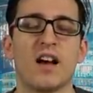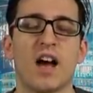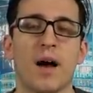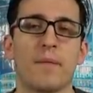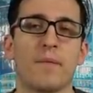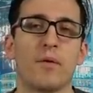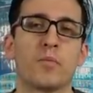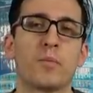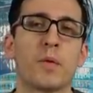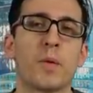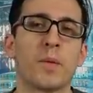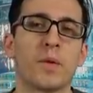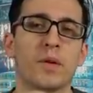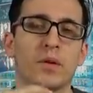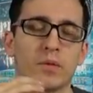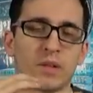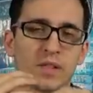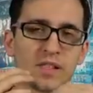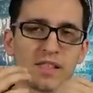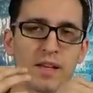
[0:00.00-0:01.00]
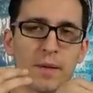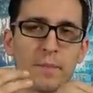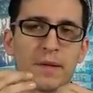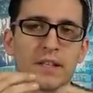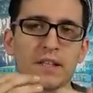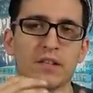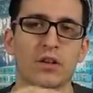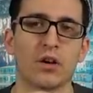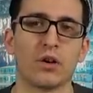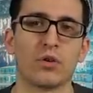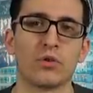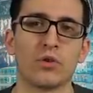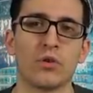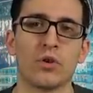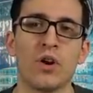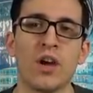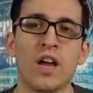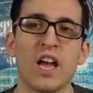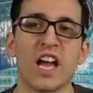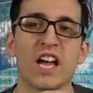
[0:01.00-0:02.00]
among people and when somebody know
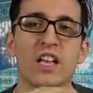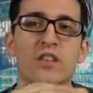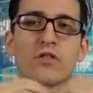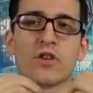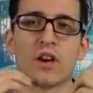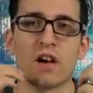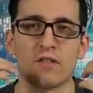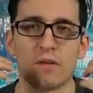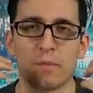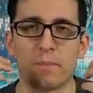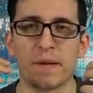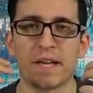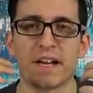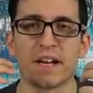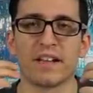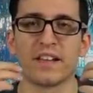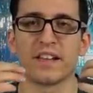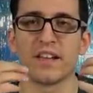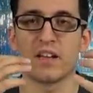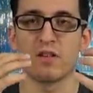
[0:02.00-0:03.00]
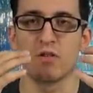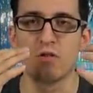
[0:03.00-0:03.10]
you and you have a big idea.